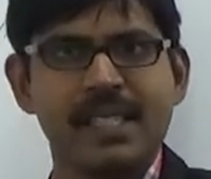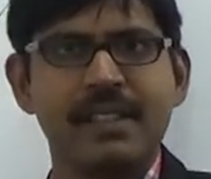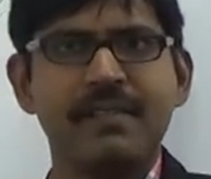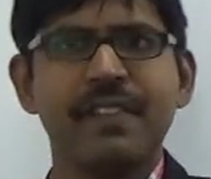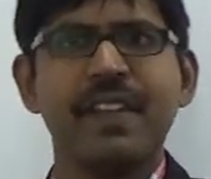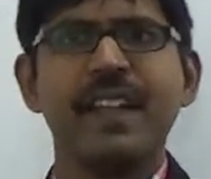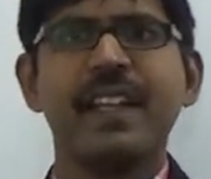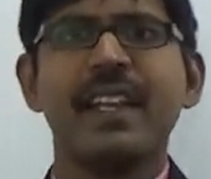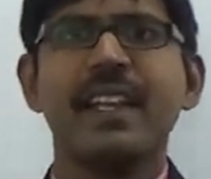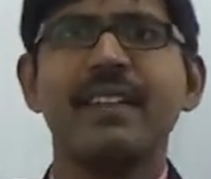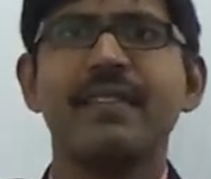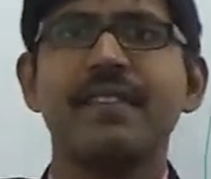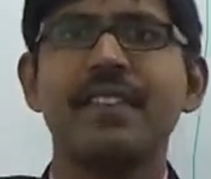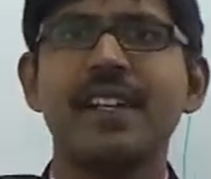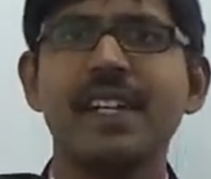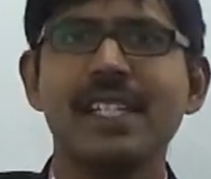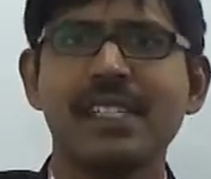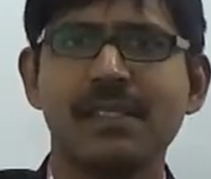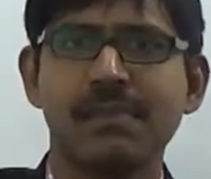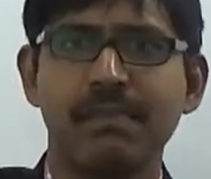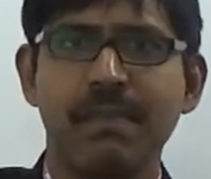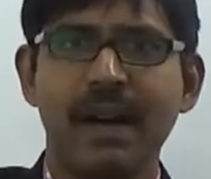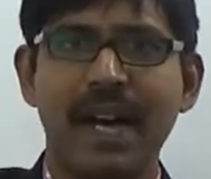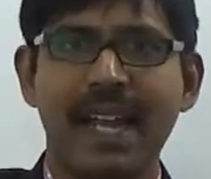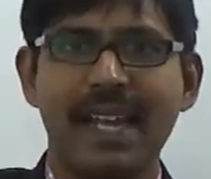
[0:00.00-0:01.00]
If I
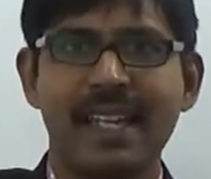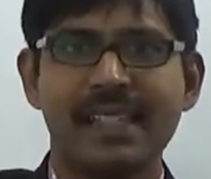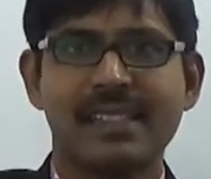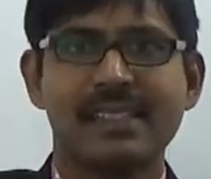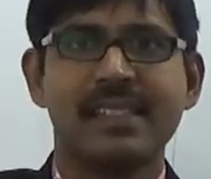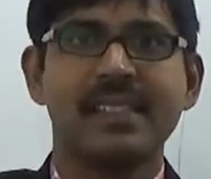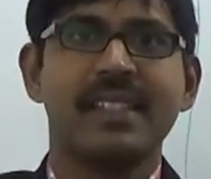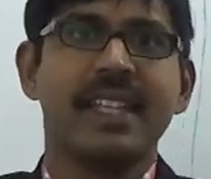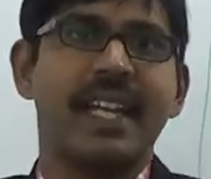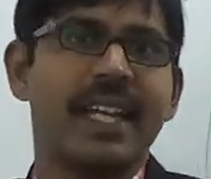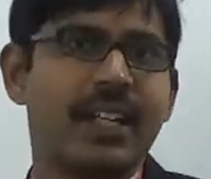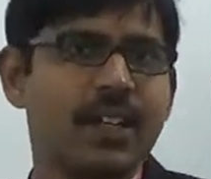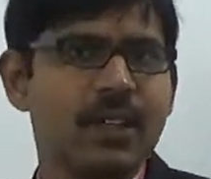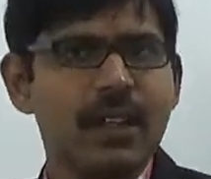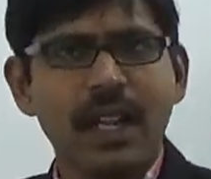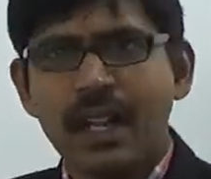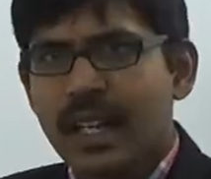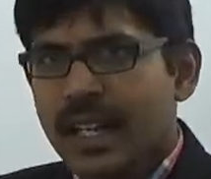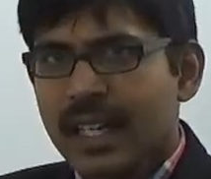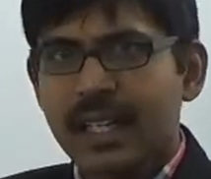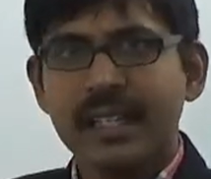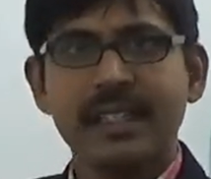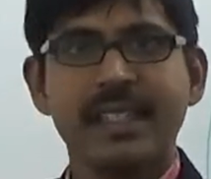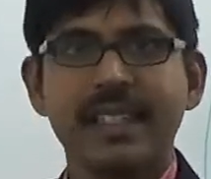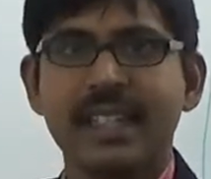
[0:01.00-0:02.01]
reverse bias the diode,
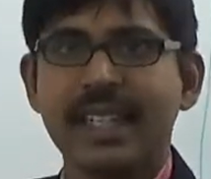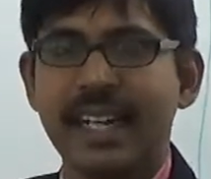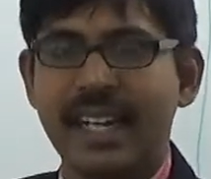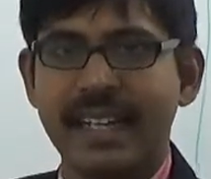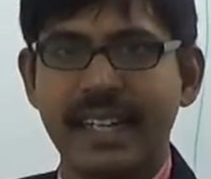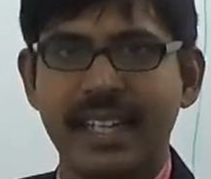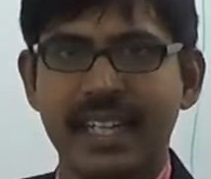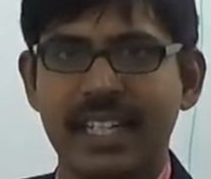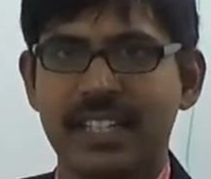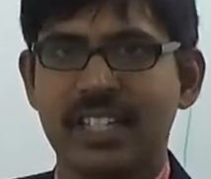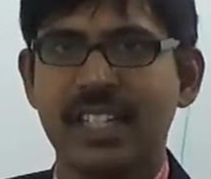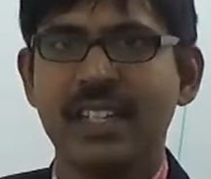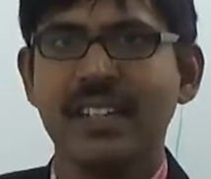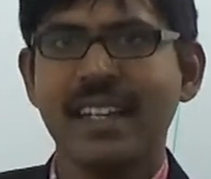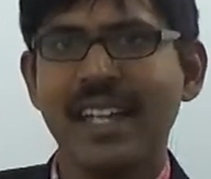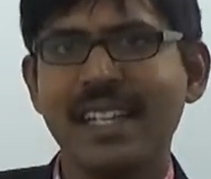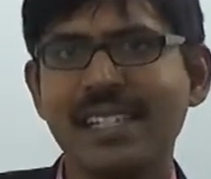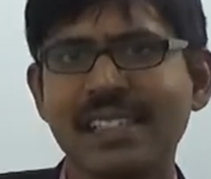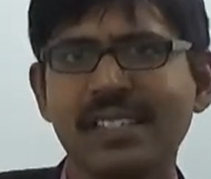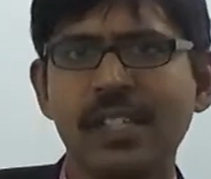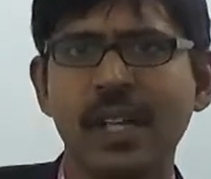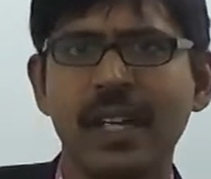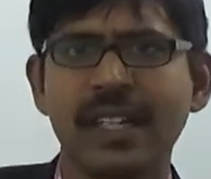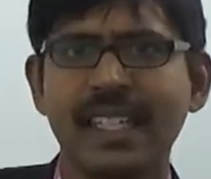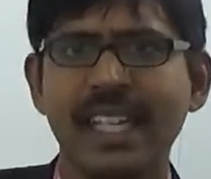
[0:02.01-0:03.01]
the conduction
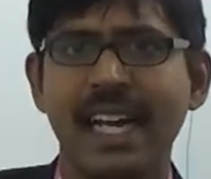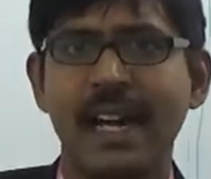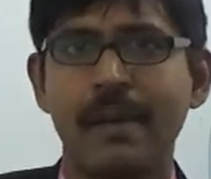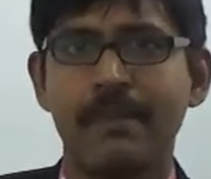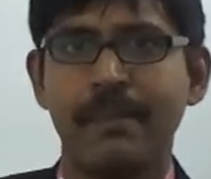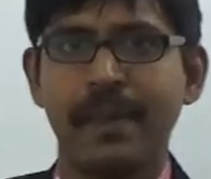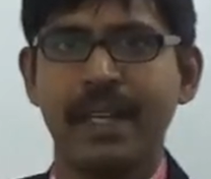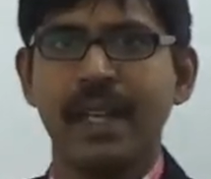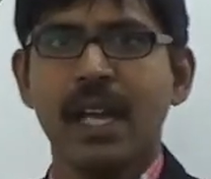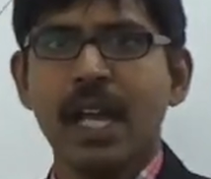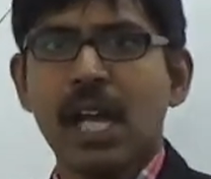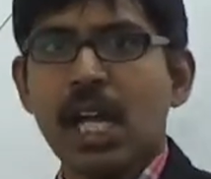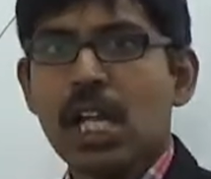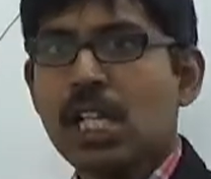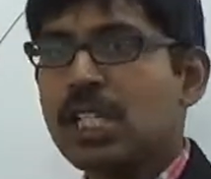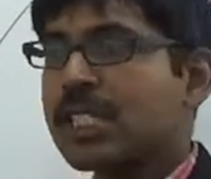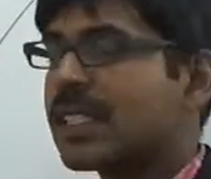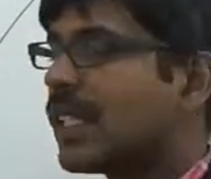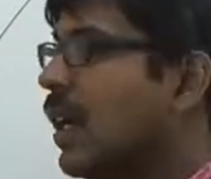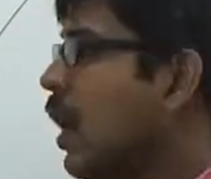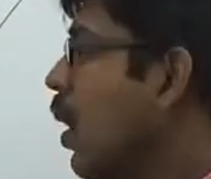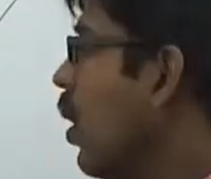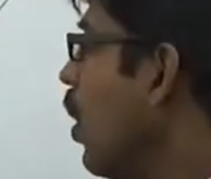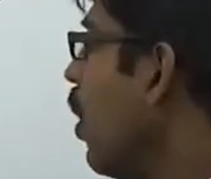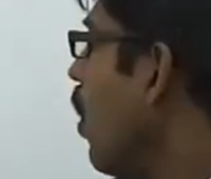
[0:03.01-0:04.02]
does not happen.
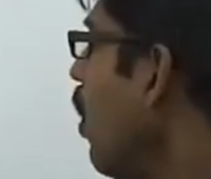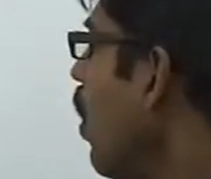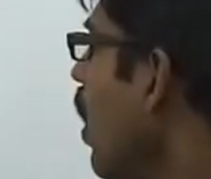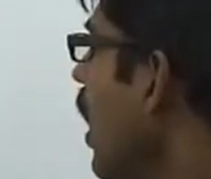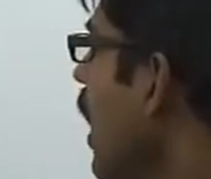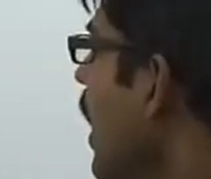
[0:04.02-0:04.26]
So